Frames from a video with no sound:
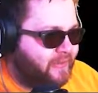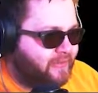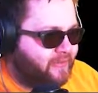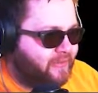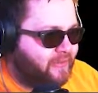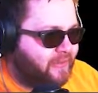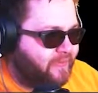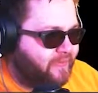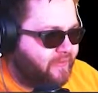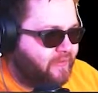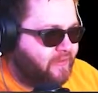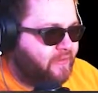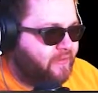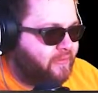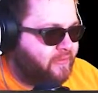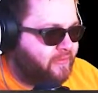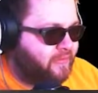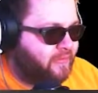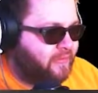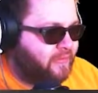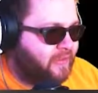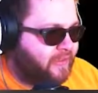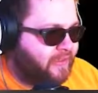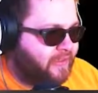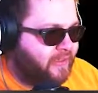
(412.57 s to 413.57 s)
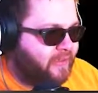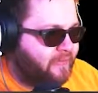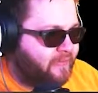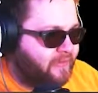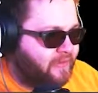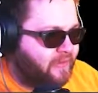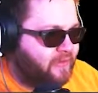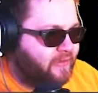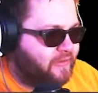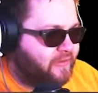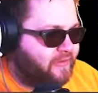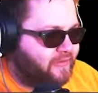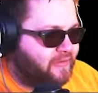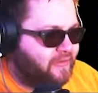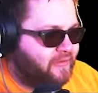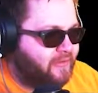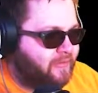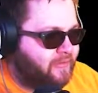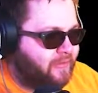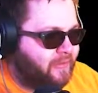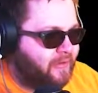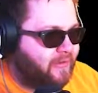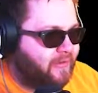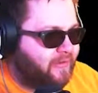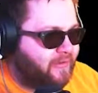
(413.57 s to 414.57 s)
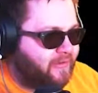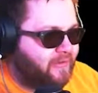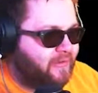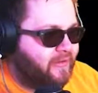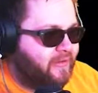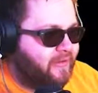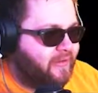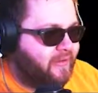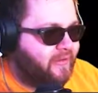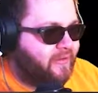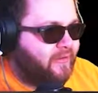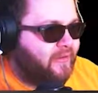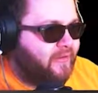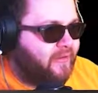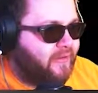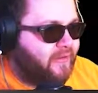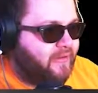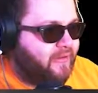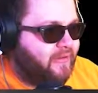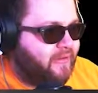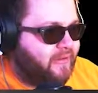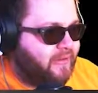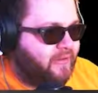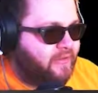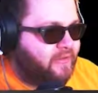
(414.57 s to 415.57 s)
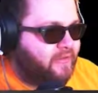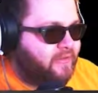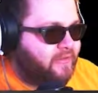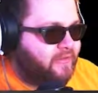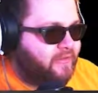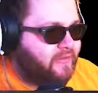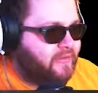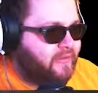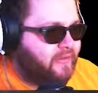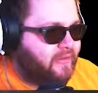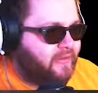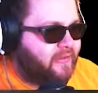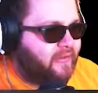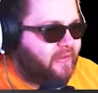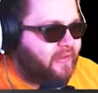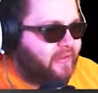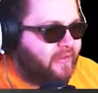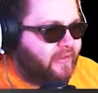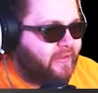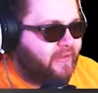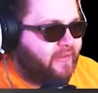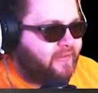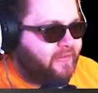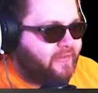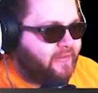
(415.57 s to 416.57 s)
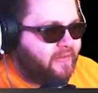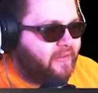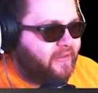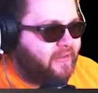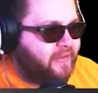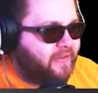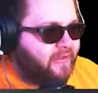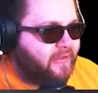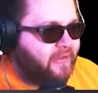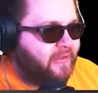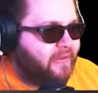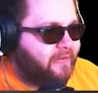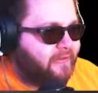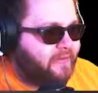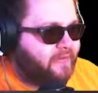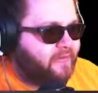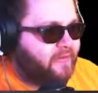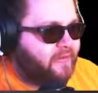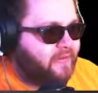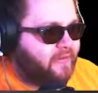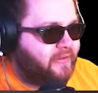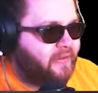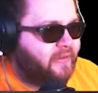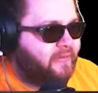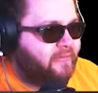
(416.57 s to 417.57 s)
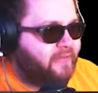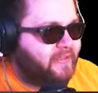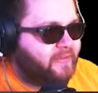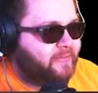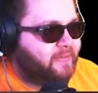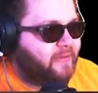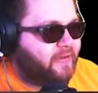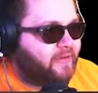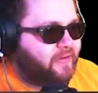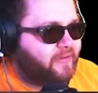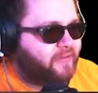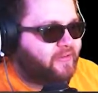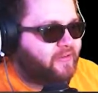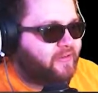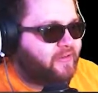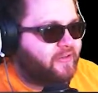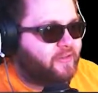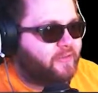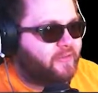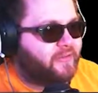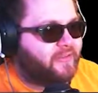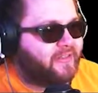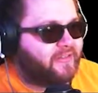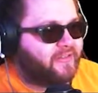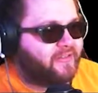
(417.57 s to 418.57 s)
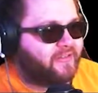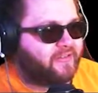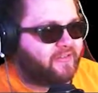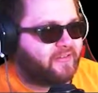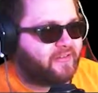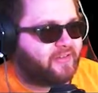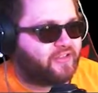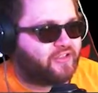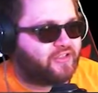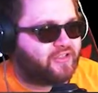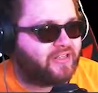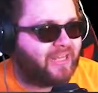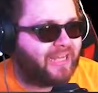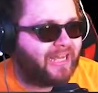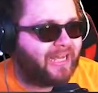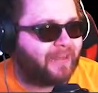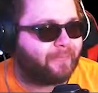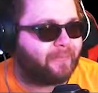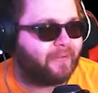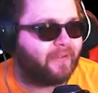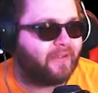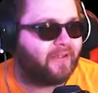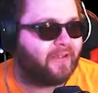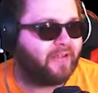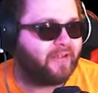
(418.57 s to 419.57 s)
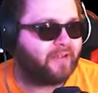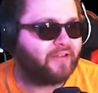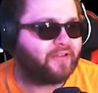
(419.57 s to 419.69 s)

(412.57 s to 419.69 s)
These will give you, you can use them to mark interesting things. And then these markers are new additions to the shop.